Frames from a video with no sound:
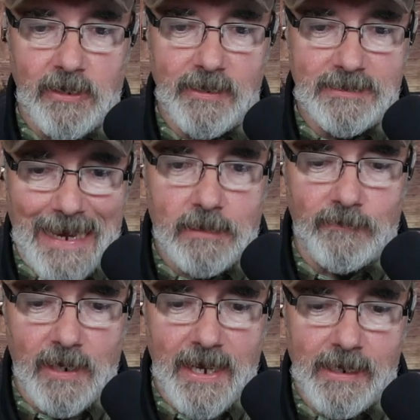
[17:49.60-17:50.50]

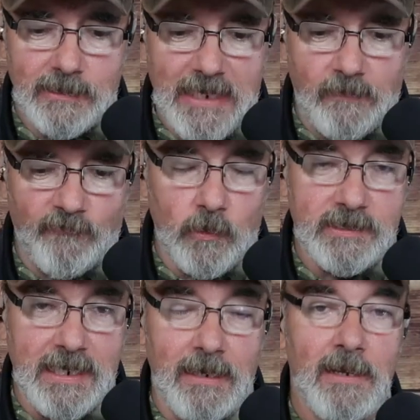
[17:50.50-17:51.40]
Zechariah chapter
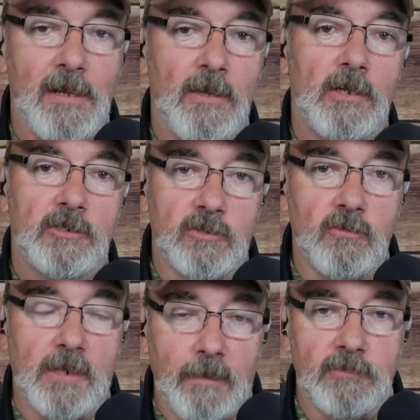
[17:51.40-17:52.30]
14
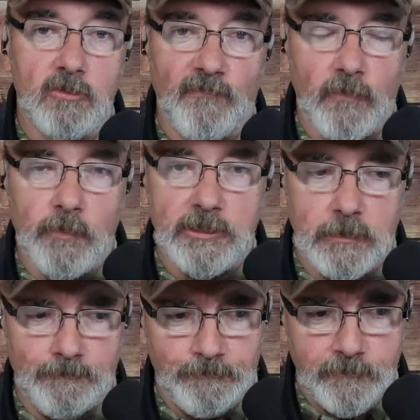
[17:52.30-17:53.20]
to come to
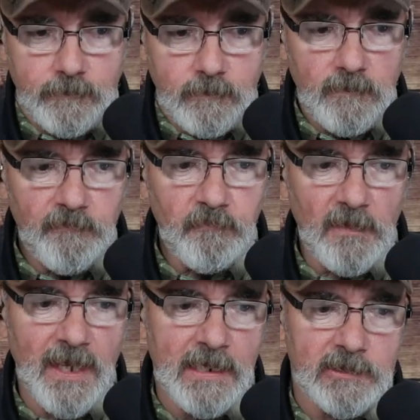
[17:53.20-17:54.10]
fruition.
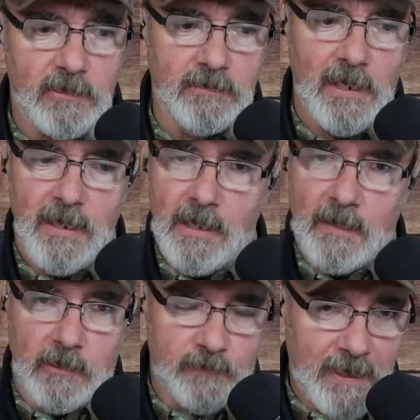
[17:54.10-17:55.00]
And so
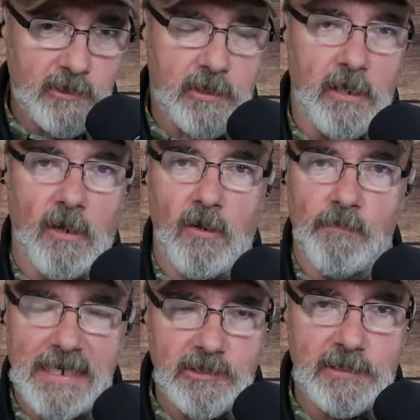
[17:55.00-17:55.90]
there's much to know,
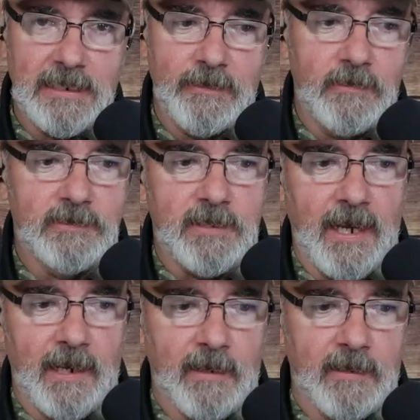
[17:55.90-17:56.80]
much to
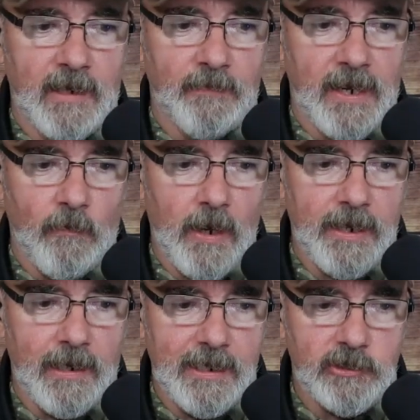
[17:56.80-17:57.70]
understand, but I
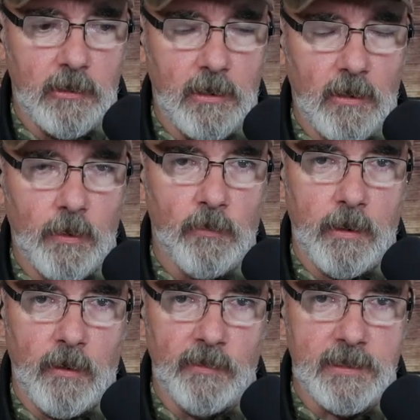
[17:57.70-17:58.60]
wanted to let you know what was
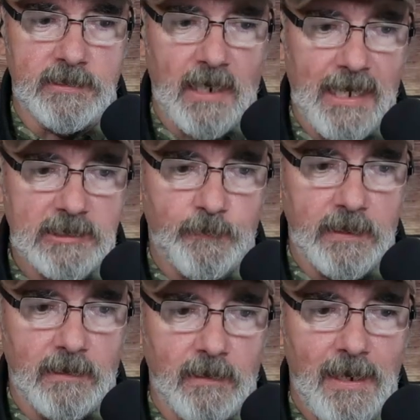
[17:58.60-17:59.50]
going on with this
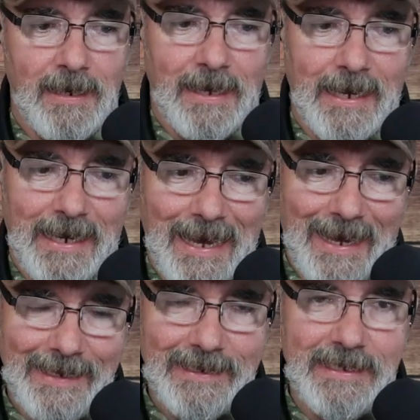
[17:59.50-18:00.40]
hospital. I
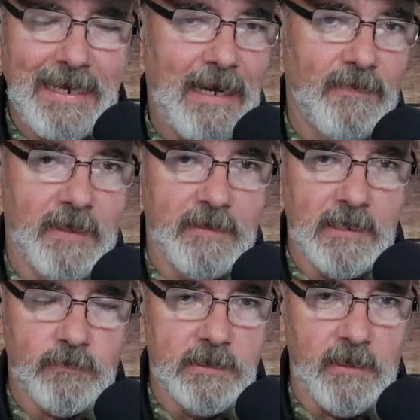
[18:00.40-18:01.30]
highly doubt that
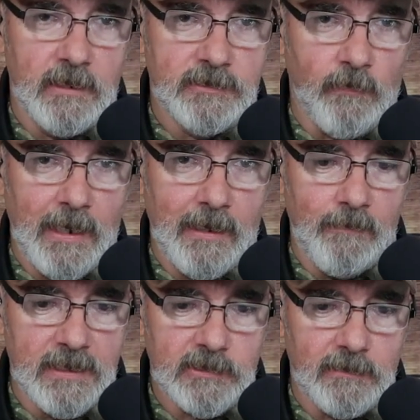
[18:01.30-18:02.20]
this was an
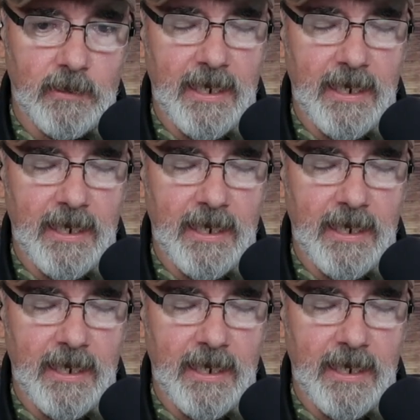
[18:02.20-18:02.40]
Israeli missile.